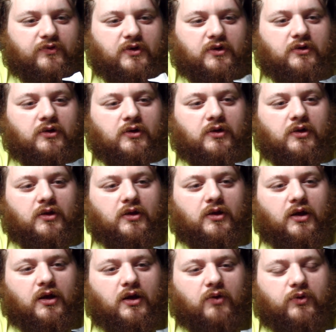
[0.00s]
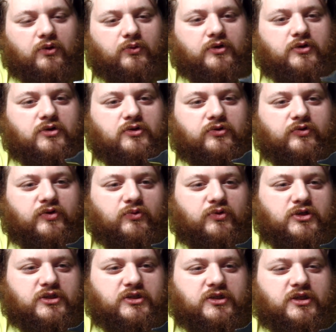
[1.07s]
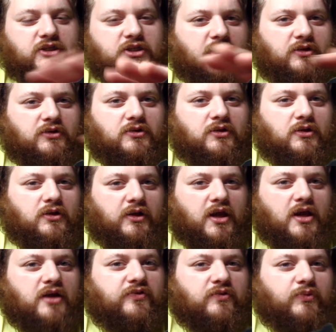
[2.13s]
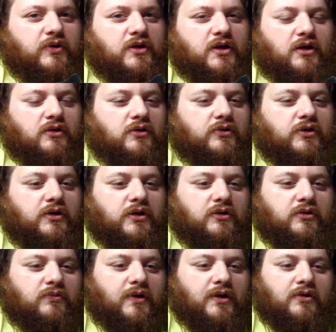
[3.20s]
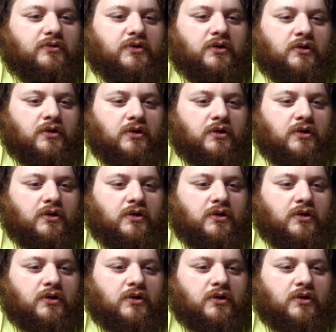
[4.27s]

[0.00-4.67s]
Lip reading: And what it would do is it would just eject the casing but not load another round